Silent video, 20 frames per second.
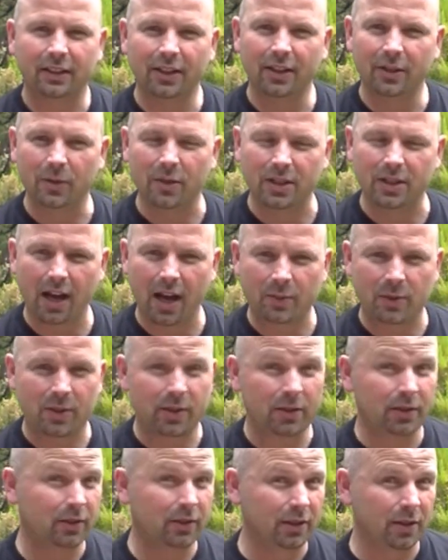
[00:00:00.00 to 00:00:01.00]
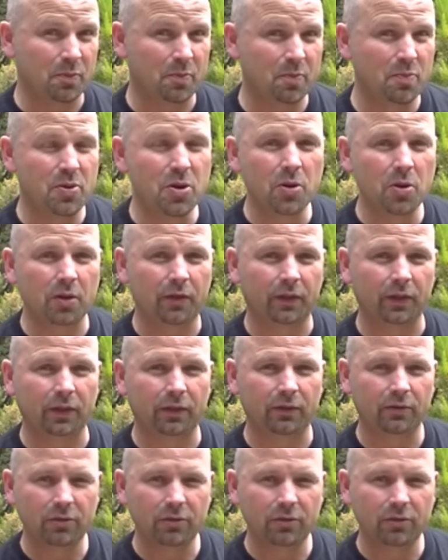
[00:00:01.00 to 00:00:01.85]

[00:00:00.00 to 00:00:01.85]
it was absolutely beautiful,